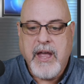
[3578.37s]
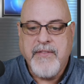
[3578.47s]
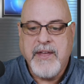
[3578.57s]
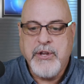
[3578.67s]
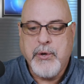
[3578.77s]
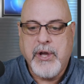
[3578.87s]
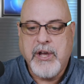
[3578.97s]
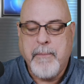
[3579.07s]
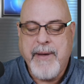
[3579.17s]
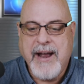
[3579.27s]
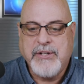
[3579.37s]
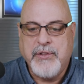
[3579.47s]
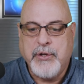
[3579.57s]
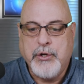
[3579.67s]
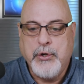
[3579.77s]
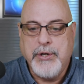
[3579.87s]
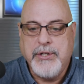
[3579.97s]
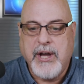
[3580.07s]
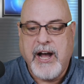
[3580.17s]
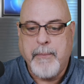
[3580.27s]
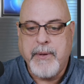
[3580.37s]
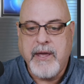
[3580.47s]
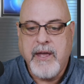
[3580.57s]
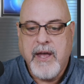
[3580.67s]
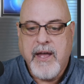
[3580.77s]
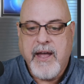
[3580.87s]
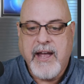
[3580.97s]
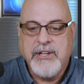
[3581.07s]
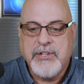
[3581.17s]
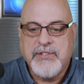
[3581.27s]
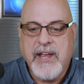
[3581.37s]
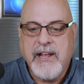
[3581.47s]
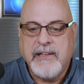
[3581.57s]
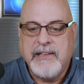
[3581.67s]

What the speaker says: And then you can come back to the good copy and just say,